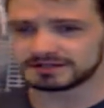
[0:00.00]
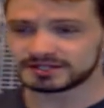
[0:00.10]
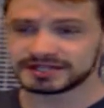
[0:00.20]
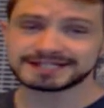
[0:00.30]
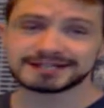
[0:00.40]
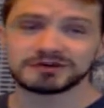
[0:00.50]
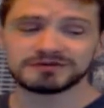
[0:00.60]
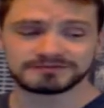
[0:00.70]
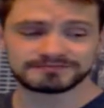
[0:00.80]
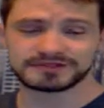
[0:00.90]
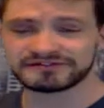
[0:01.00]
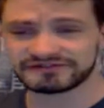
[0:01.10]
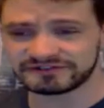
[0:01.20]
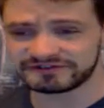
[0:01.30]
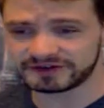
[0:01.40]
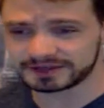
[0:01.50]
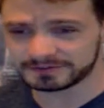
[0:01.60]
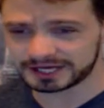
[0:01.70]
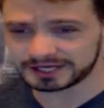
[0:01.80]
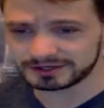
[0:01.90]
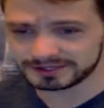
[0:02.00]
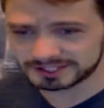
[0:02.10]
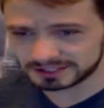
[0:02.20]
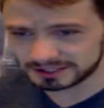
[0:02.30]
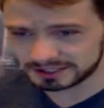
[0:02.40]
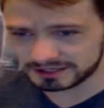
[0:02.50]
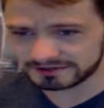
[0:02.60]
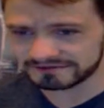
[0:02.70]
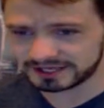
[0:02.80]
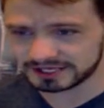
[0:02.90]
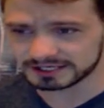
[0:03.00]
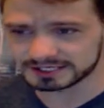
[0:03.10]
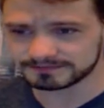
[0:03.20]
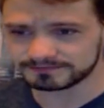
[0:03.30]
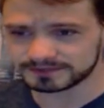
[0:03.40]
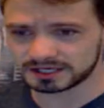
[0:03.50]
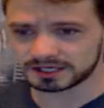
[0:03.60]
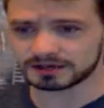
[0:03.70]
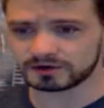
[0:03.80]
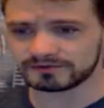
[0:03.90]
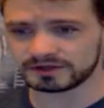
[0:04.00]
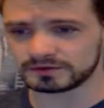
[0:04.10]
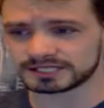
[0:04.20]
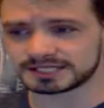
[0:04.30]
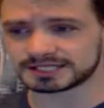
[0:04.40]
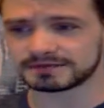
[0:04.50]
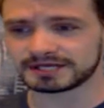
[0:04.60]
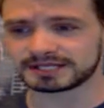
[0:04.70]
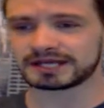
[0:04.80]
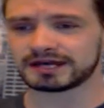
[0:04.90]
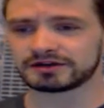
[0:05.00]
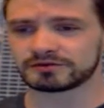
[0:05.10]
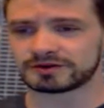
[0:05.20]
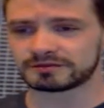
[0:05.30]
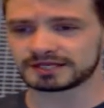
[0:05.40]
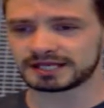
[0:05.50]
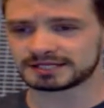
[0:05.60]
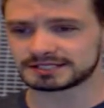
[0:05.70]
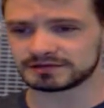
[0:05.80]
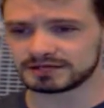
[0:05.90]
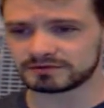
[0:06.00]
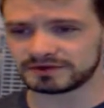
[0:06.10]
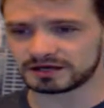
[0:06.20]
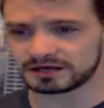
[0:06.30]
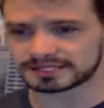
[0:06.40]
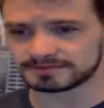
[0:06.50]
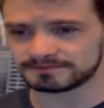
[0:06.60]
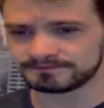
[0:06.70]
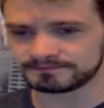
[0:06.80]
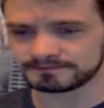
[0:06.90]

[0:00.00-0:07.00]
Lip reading: So that's cool. Good for the fucking Paiutes in Vegas. Hopefully we'll see something like that out near Pyramid Lake soon. That would be awesome.